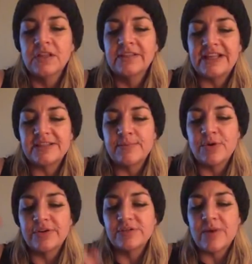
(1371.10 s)
That's
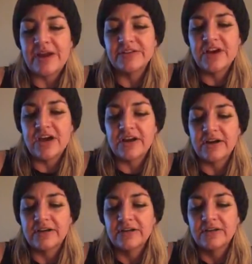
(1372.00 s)
Epona's wild daughter.
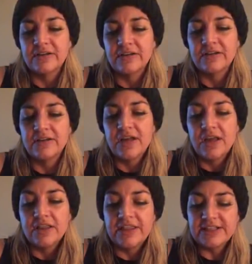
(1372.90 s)

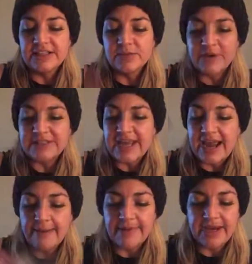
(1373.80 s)
This is what's
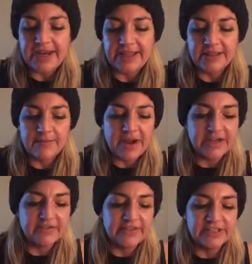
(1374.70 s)
happening in the mind
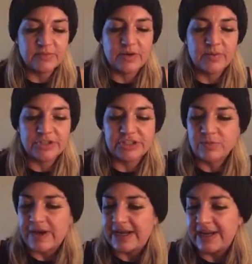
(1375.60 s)
of this one while she's
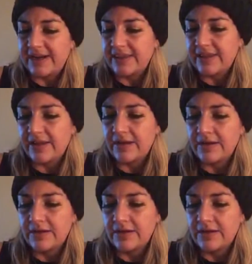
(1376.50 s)
waiting, I think.